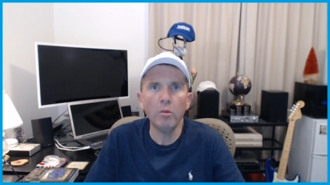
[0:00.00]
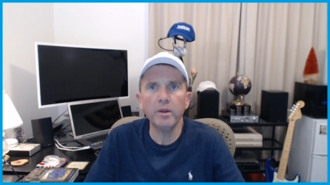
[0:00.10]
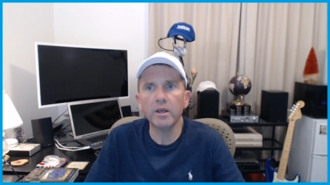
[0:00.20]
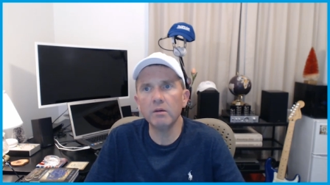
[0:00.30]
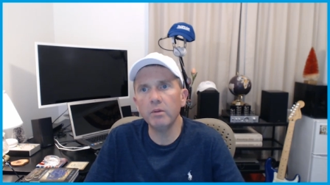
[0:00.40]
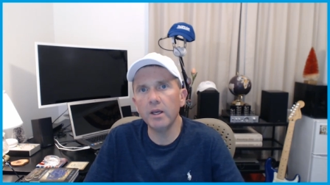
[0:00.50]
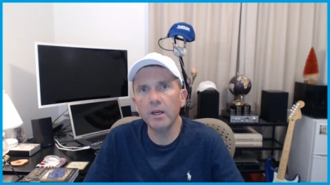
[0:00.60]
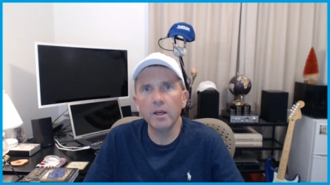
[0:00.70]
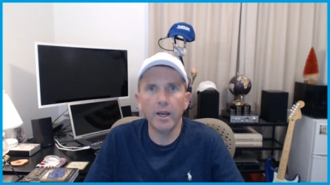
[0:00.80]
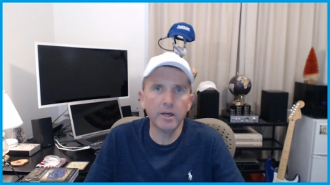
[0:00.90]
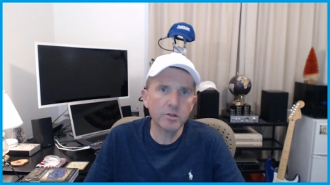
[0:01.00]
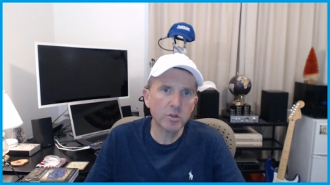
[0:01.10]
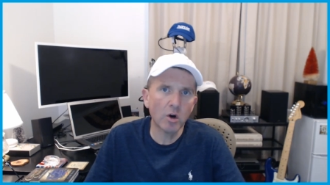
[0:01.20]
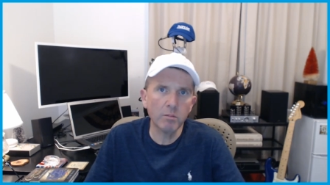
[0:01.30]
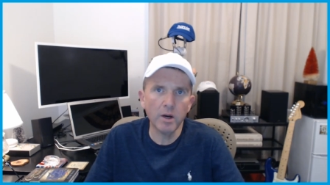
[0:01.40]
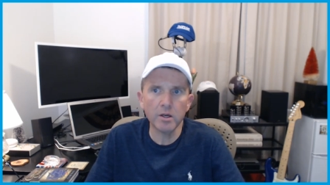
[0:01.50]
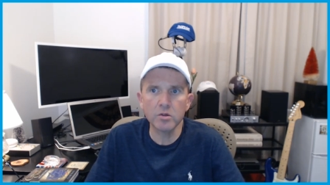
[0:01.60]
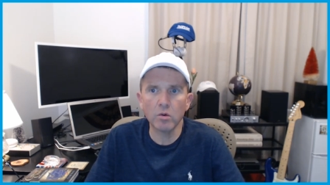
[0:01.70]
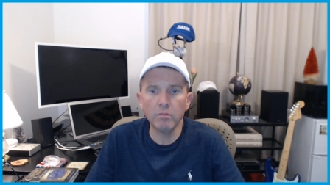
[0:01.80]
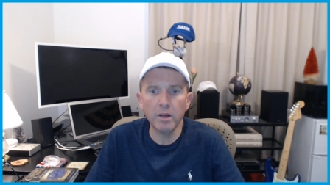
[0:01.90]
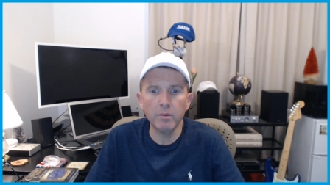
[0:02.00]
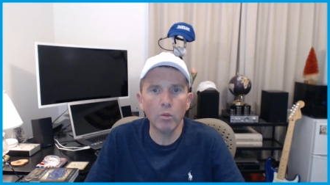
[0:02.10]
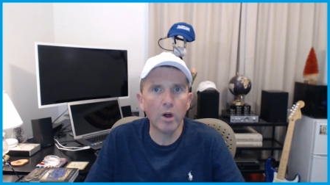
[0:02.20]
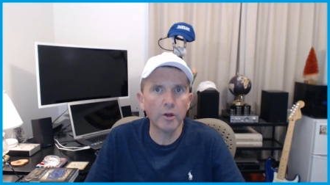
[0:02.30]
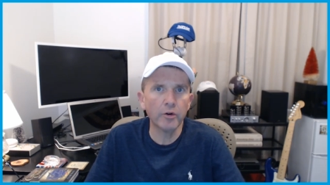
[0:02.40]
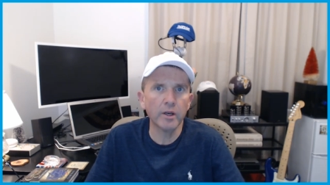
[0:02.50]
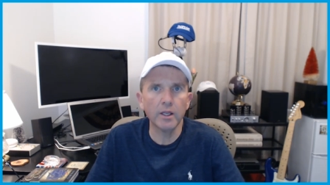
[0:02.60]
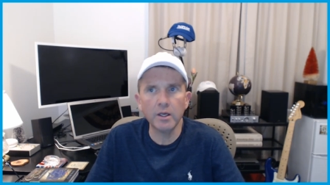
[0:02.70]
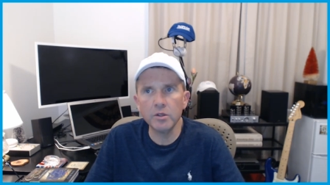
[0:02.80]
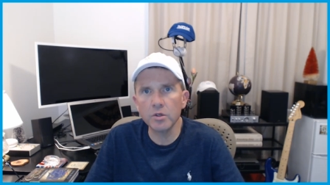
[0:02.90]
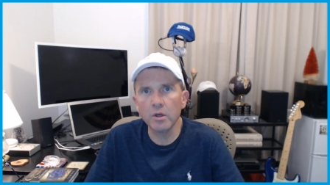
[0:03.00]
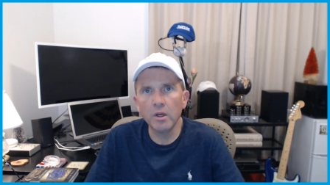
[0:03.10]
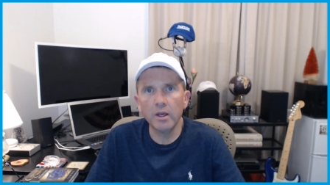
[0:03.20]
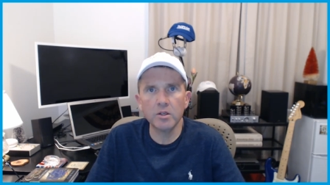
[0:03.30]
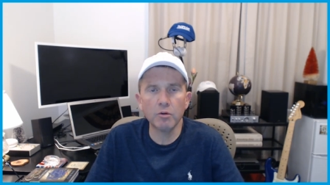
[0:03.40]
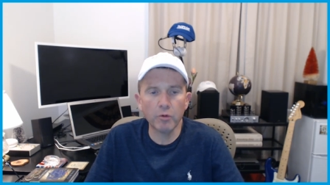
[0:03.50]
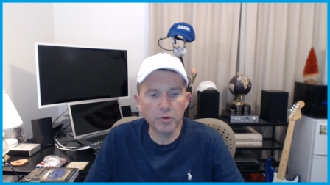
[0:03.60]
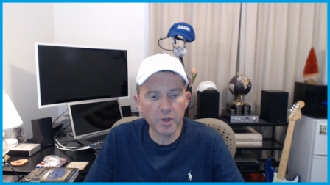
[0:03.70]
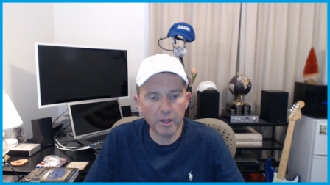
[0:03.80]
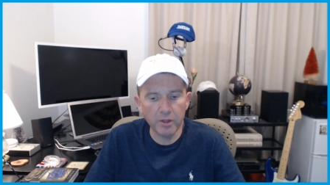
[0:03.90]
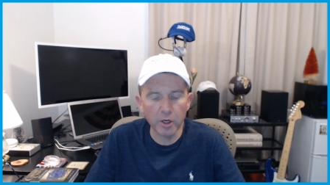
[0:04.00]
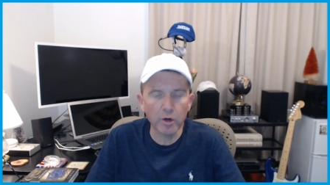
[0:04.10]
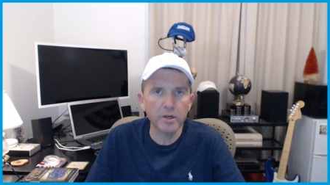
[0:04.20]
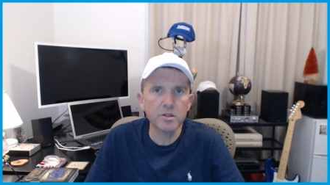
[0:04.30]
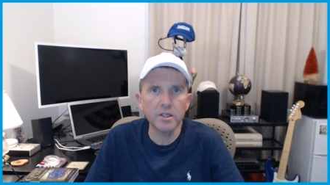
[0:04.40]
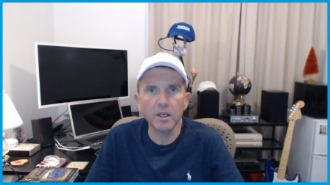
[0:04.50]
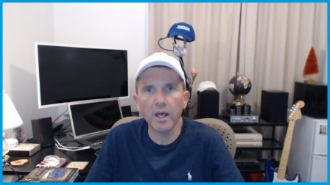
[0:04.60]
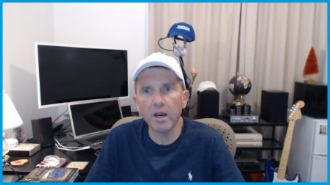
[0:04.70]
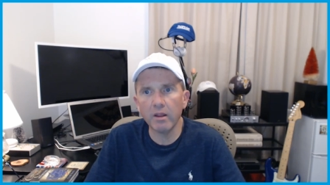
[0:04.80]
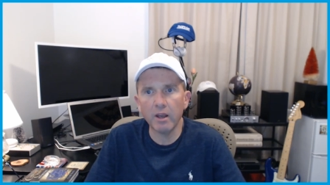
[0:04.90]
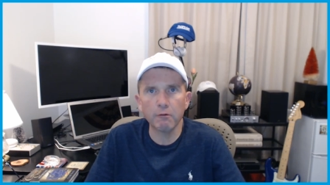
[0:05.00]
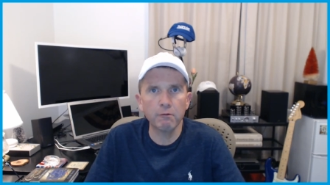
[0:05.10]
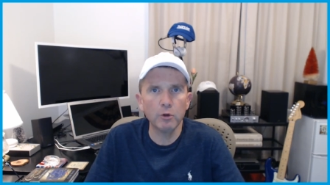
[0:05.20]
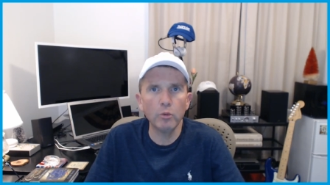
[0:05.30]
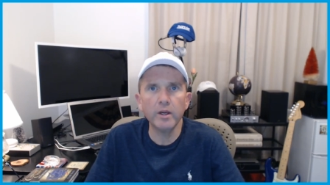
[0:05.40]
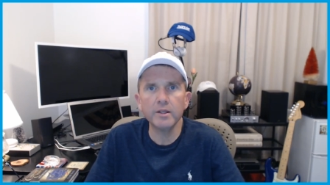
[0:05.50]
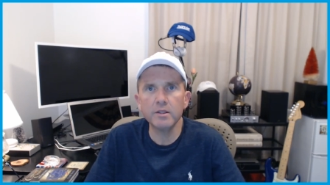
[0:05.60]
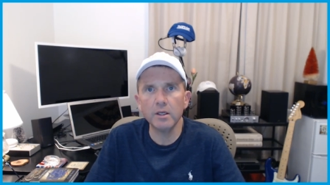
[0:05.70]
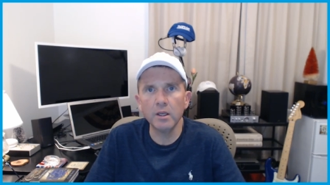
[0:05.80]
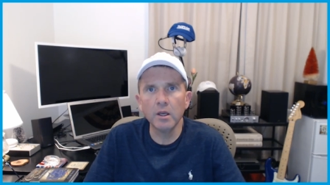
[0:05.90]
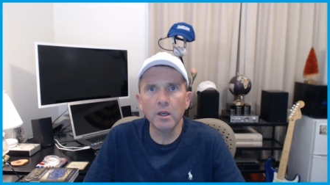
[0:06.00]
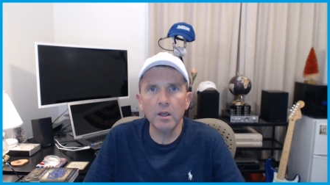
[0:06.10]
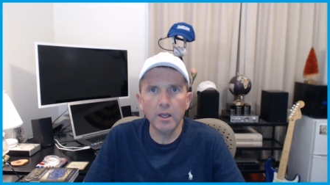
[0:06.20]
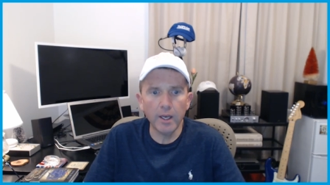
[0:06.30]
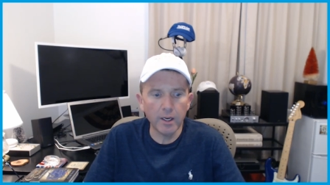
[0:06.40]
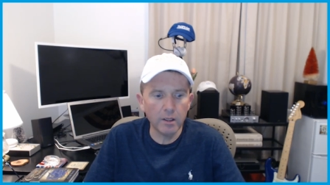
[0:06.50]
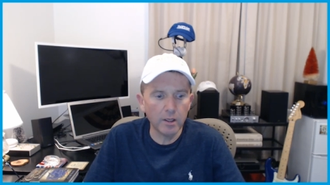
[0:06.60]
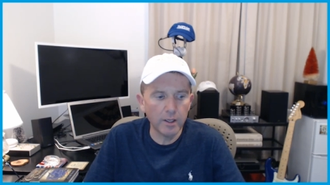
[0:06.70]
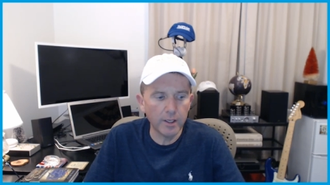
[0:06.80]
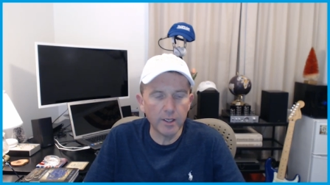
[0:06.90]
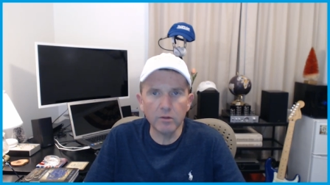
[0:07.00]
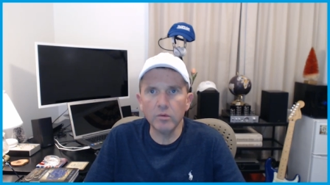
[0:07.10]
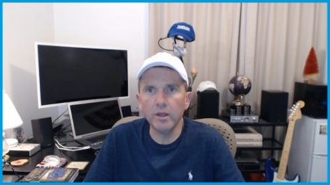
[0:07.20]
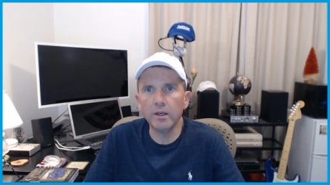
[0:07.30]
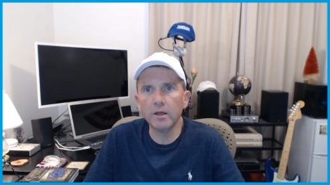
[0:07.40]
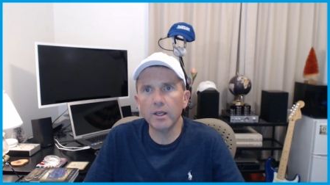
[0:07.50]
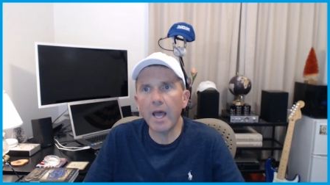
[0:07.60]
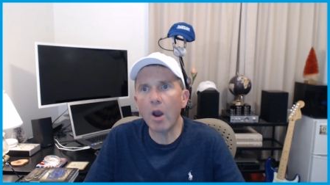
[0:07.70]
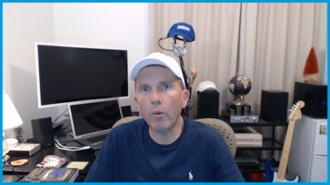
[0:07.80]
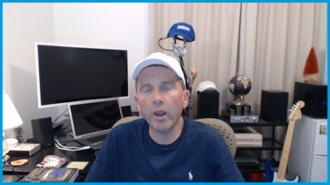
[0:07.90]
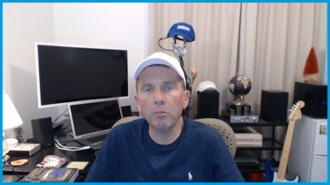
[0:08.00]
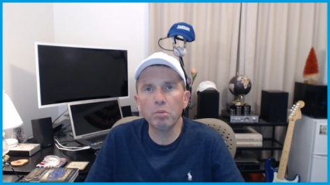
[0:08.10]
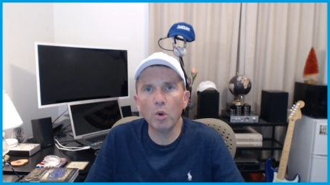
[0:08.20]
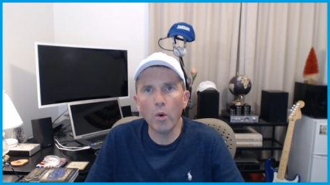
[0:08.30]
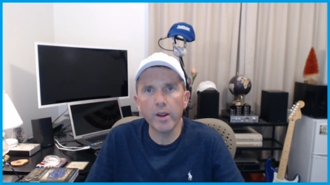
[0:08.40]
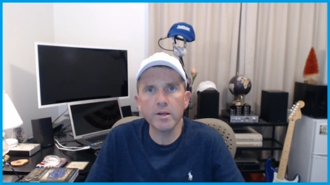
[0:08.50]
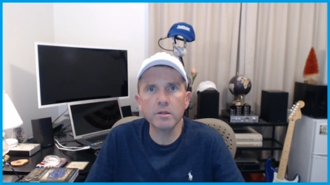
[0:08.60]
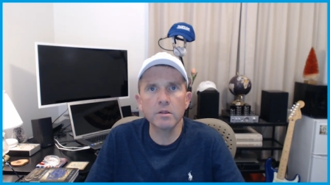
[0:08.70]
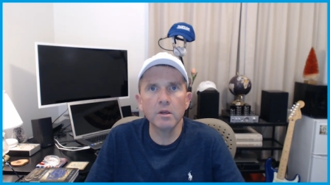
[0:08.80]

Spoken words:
It could be at a Starbucks or maybe while you're at lunch and so forth. So I think you're going to see a lot of that fluidity in allowing employees, because